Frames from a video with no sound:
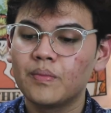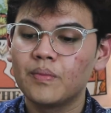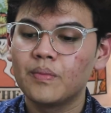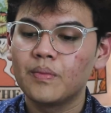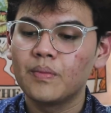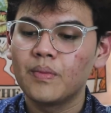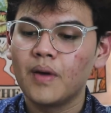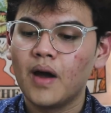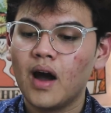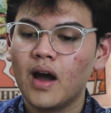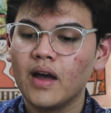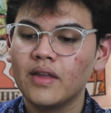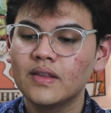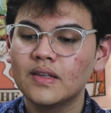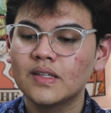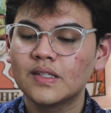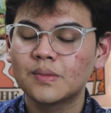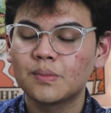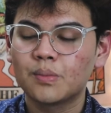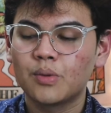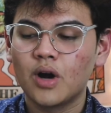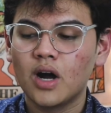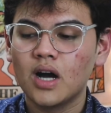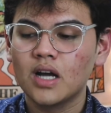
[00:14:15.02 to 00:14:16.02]
Behind this
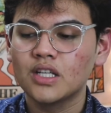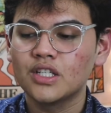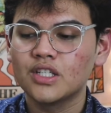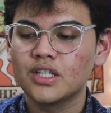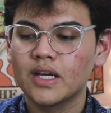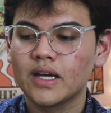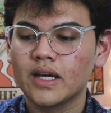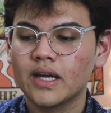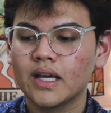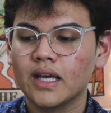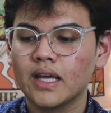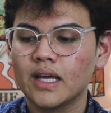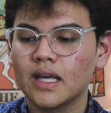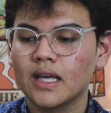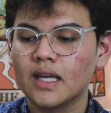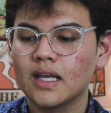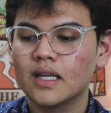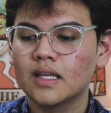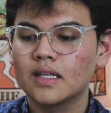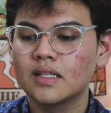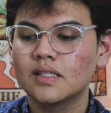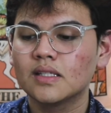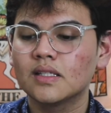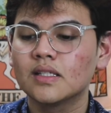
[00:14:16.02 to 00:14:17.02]
project
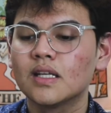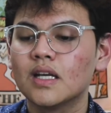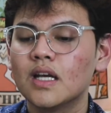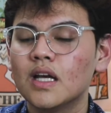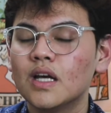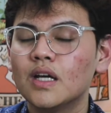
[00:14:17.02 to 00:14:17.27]
is